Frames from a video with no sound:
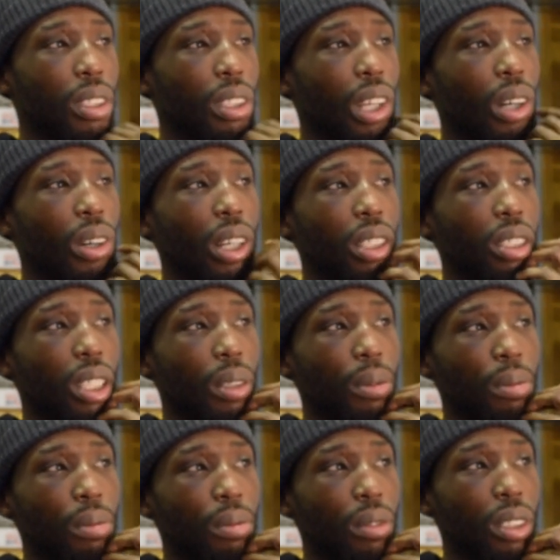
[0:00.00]
I got in
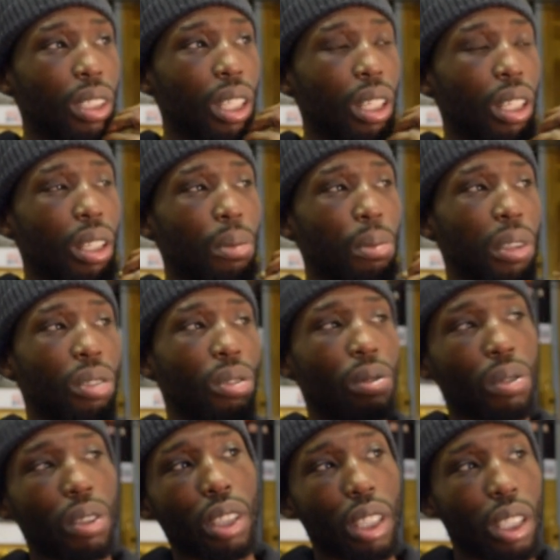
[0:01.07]
some
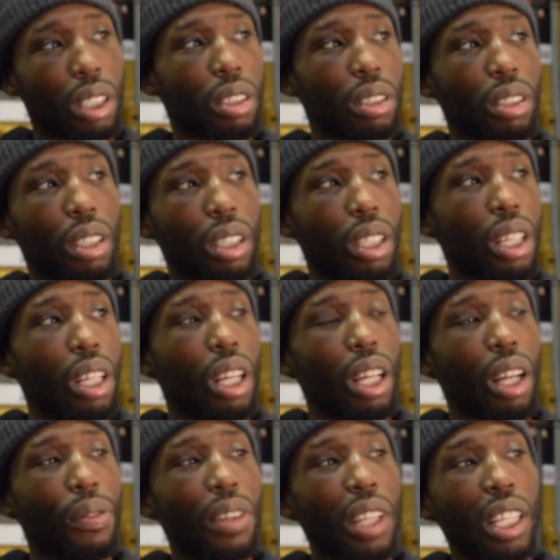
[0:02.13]

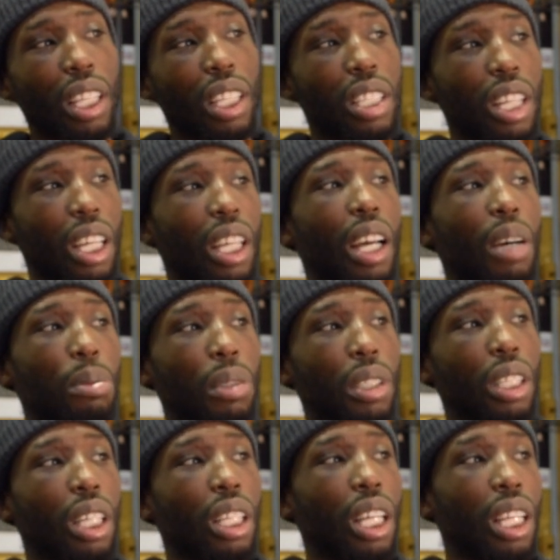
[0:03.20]
I think they done a check at me,
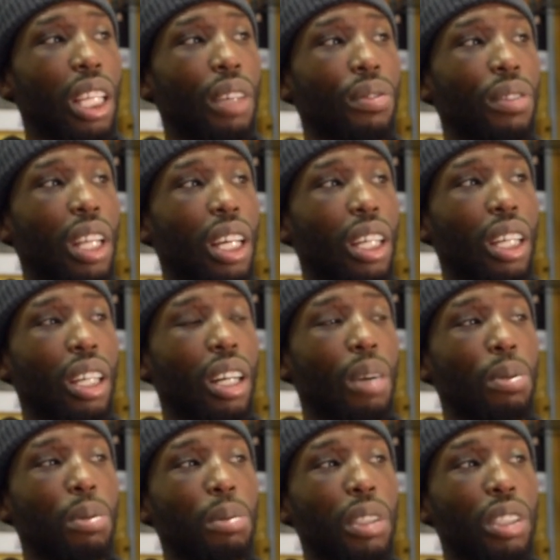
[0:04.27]
and I left like a
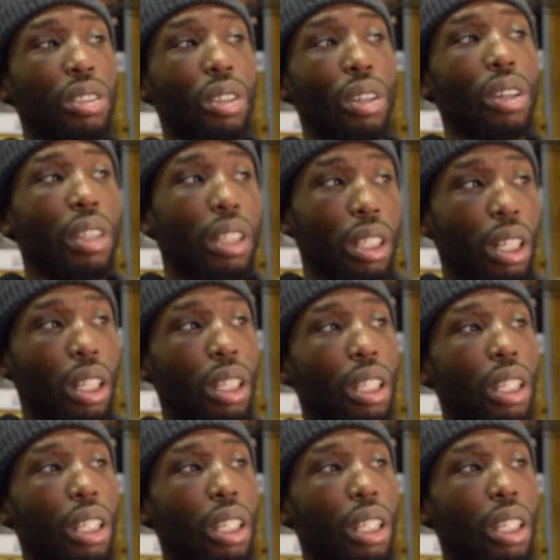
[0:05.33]
couple minutes earlier,